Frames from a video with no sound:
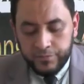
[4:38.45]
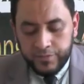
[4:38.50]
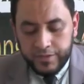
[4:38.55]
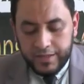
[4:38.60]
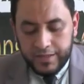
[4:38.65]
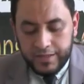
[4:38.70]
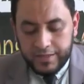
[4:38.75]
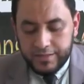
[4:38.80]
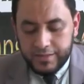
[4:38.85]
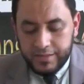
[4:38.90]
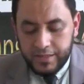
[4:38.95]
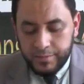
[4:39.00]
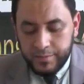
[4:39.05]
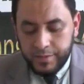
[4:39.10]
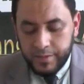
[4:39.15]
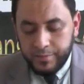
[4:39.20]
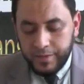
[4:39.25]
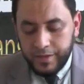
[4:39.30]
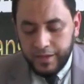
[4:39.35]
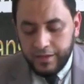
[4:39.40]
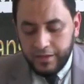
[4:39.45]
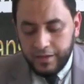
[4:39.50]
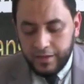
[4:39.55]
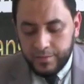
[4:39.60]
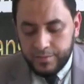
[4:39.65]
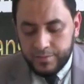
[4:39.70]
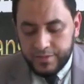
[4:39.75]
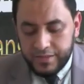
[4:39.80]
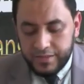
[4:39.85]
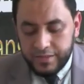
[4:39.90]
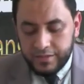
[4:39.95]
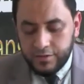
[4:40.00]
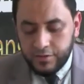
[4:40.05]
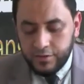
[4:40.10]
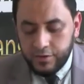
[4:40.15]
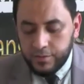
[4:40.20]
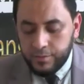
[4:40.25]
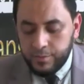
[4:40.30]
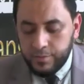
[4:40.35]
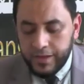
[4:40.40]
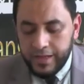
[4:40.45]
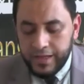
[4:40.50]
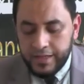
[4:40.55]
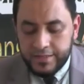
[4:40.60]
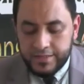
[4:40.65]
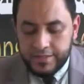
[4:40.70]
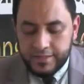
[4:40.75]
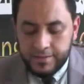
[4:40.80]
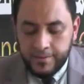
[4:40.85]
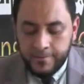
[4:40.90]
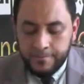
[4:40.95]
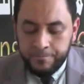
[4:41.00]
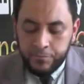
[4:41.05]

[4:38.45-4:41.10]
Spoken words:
kiss him, and make him sit in her place.